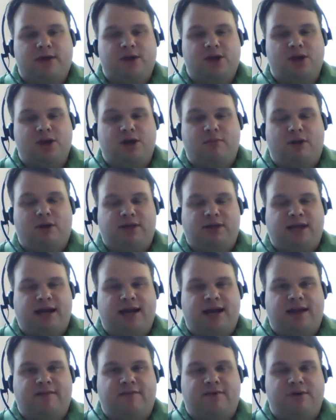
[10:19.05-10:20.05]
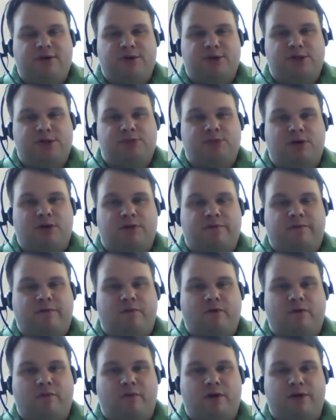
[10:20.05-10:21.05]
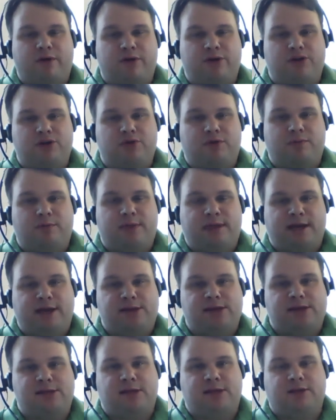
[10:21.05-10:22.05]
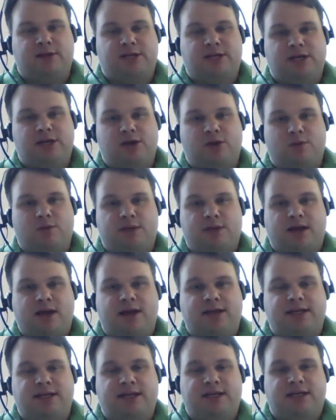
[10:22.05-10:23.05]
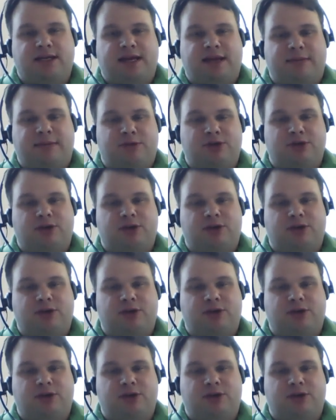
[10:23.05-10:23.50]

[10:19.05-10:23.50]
multi-level in your smart form, whether you do it with XSLT or with content types.